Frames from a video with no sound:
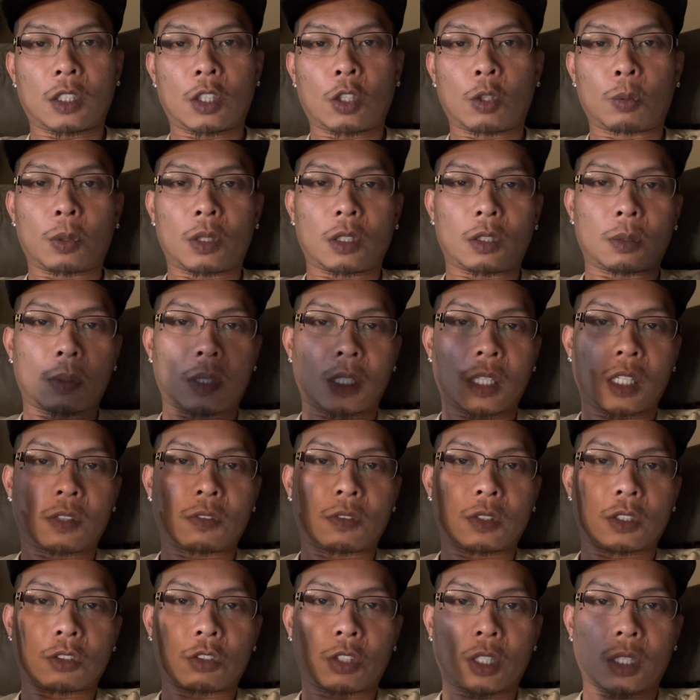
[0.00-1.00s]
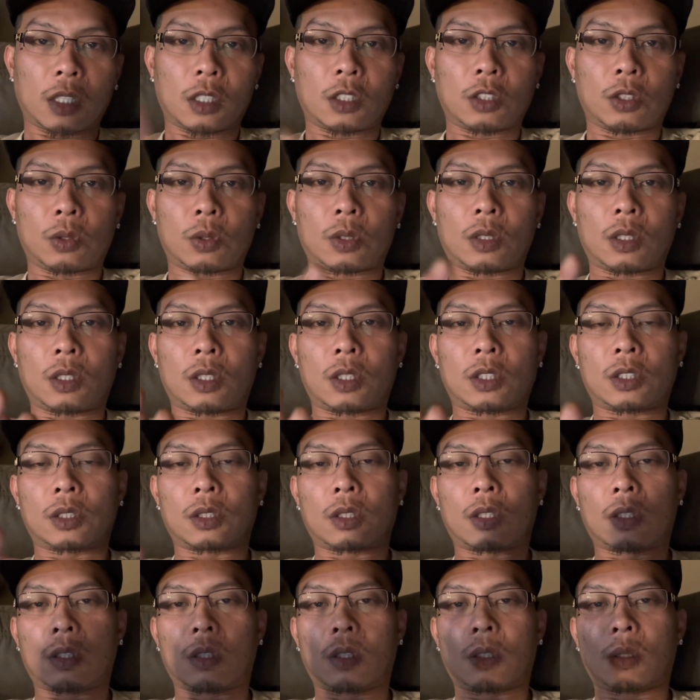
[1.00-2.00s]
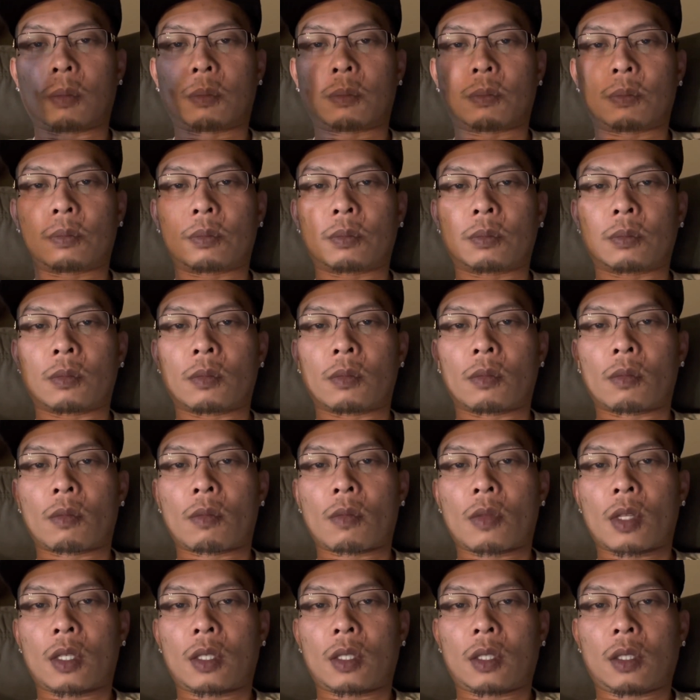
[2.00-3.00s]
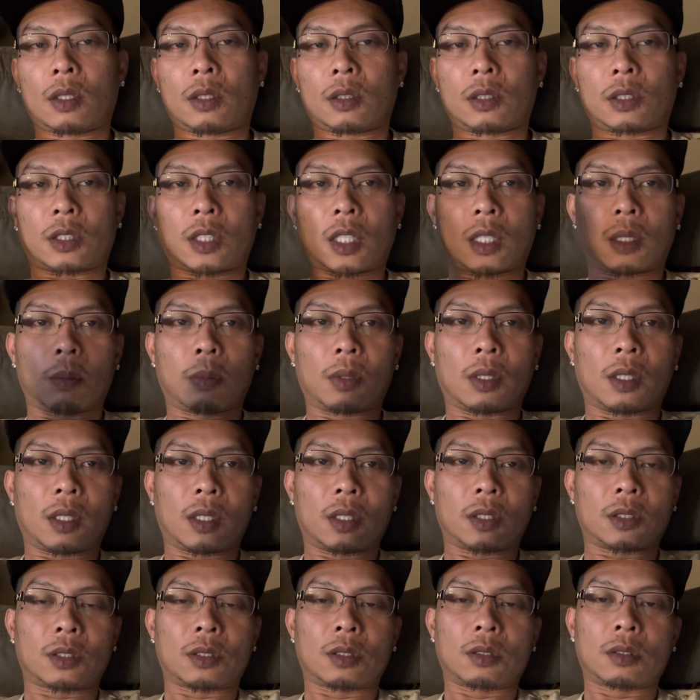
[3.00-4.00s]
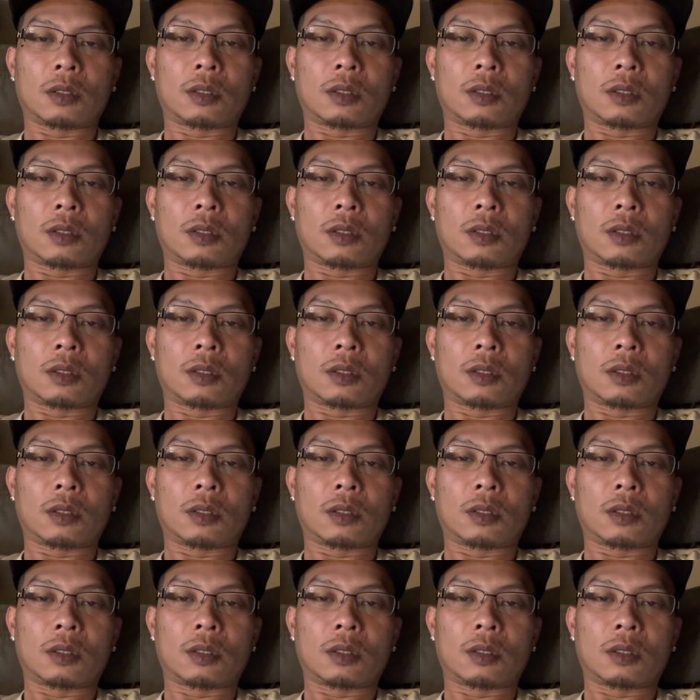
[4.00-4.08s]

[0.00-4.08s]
Hope everybody have a great New Year's. Um, stay blessed.